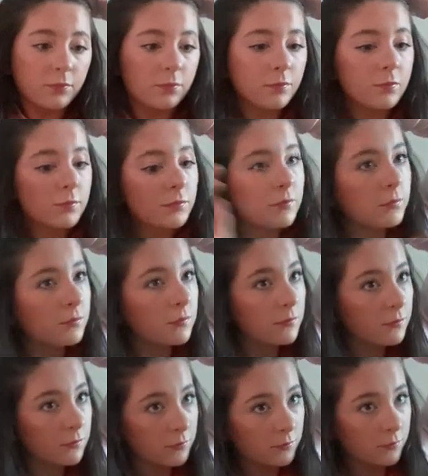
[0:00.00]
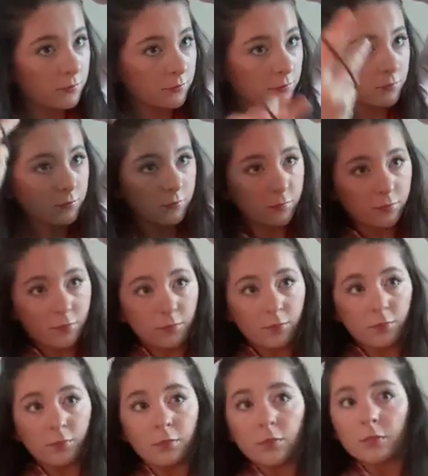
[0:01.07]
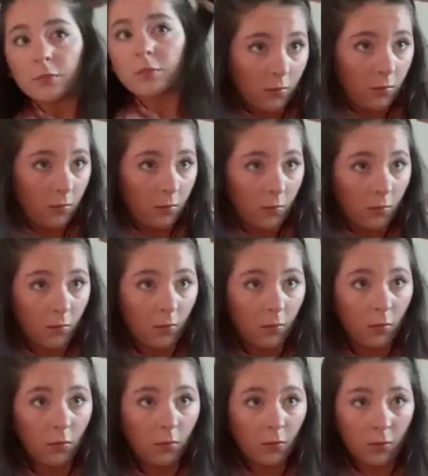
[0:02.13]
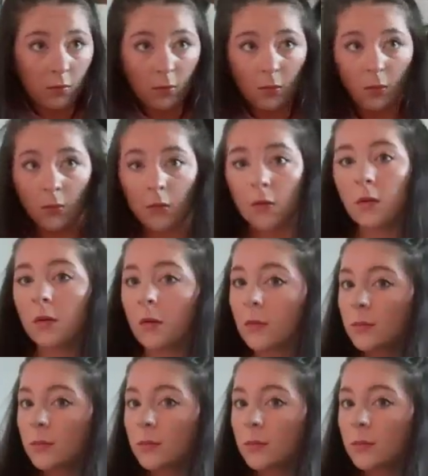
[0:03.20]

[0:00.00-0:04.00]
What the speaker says: [no speech]